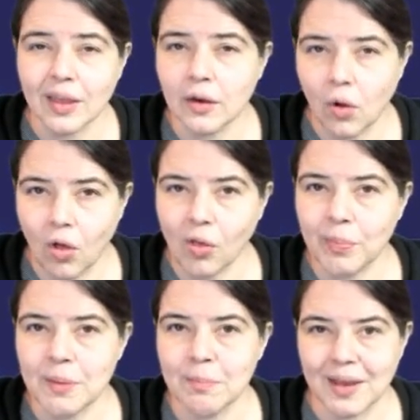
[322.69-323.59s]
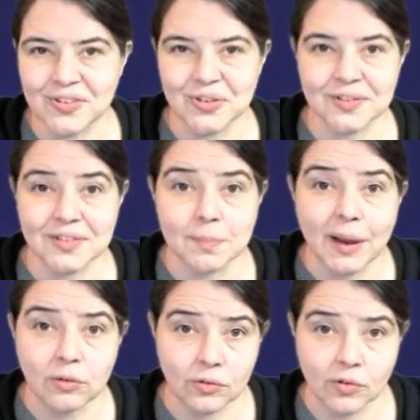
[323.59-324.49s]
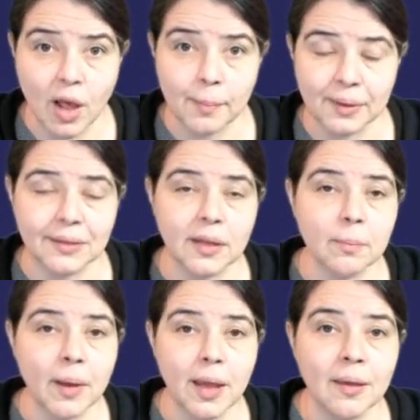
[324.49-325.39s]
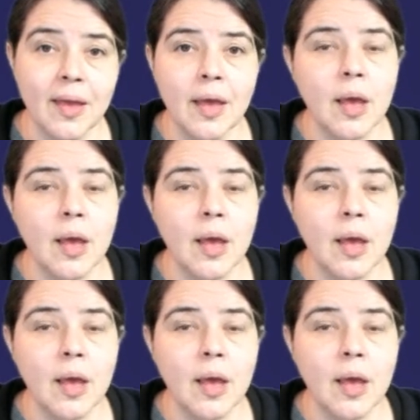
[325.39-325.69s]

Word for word: can all be measured spectroscopically by